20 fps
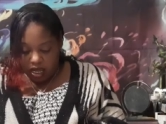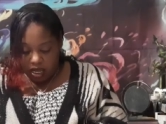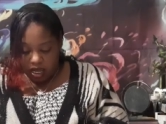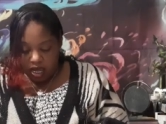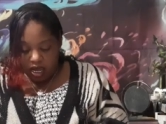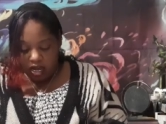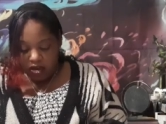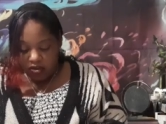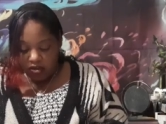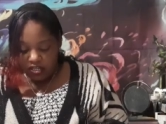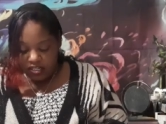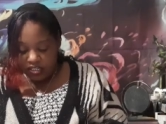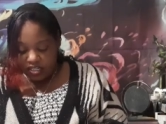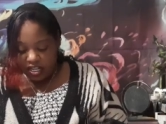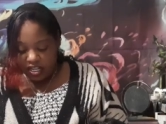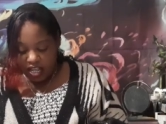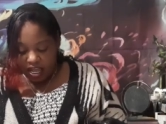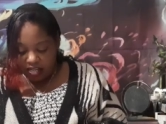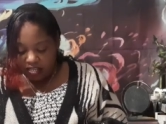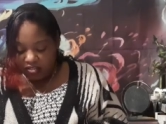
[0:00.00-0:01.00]
Aries
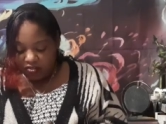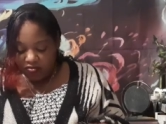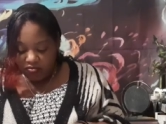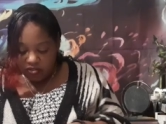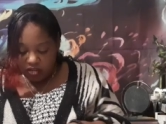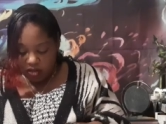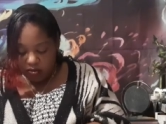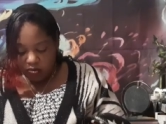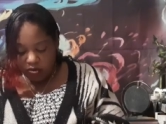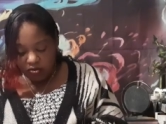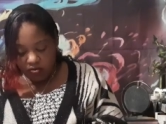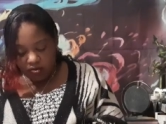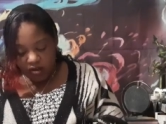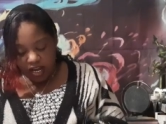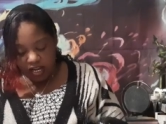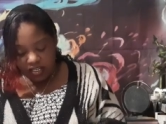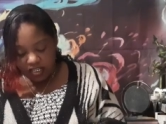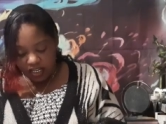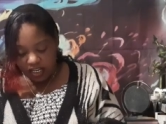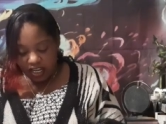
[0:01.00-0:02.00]
collective, Sun, Moon,
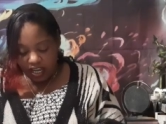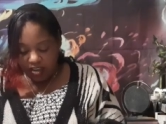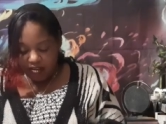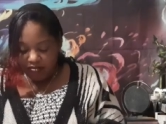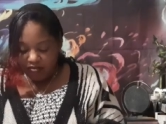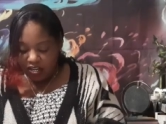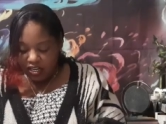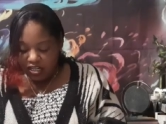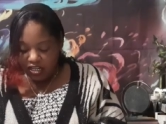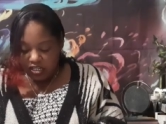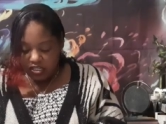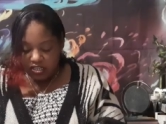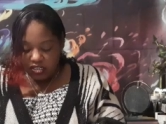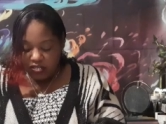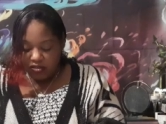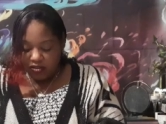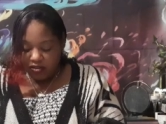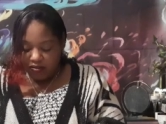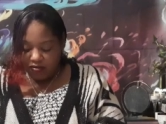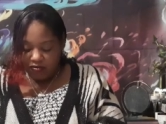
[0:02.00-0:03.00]
Rising, and Venus
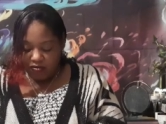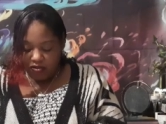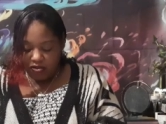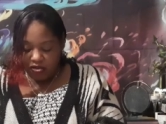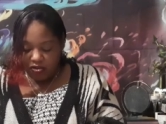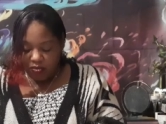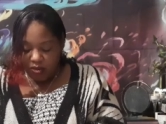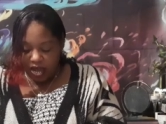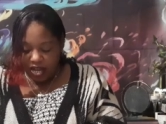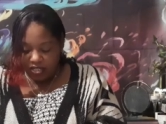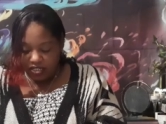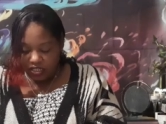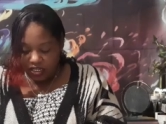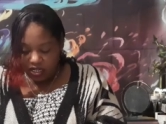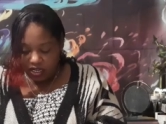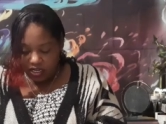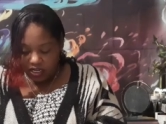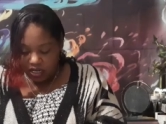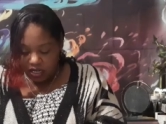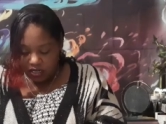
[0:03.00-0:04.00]
for the
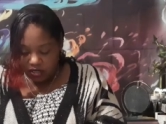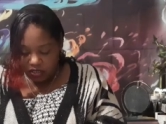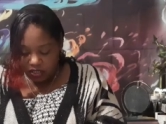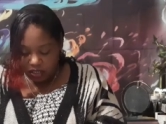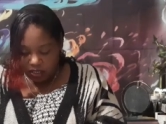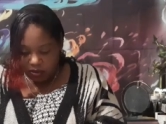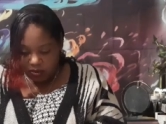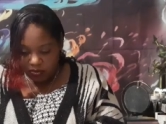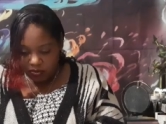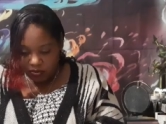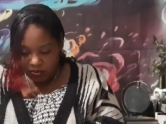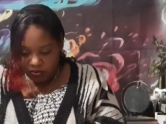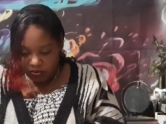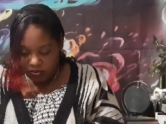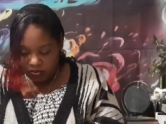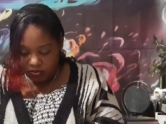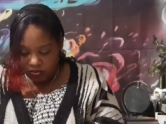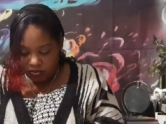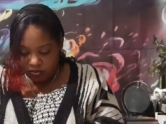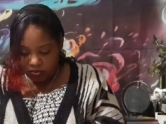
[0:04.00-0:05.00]
masculine energy.
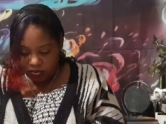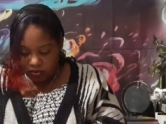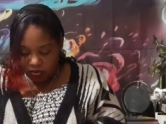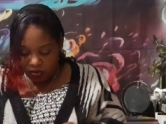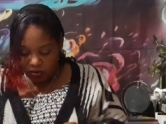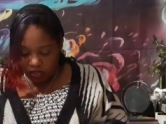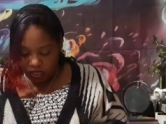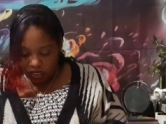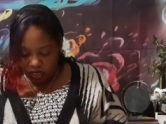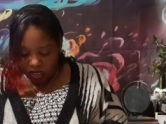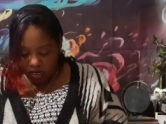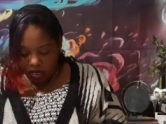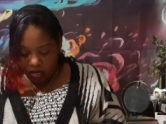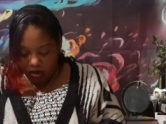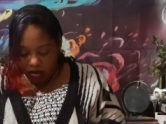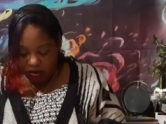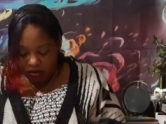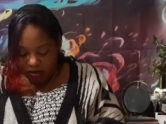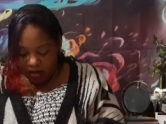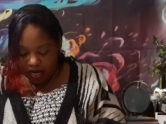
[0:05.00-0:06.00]

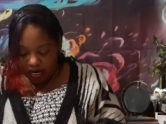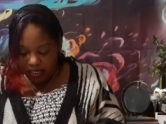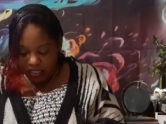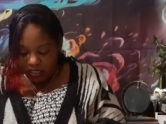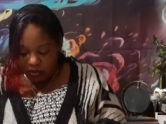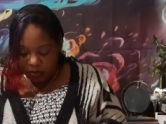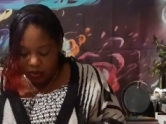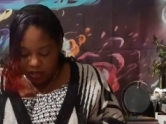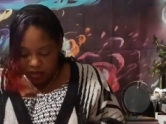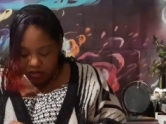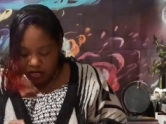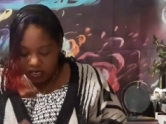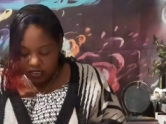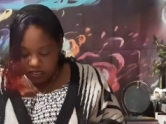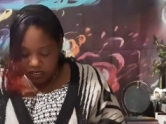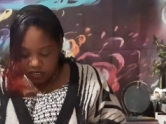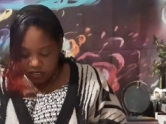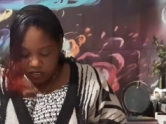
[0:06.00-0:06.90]
All right, Spirit.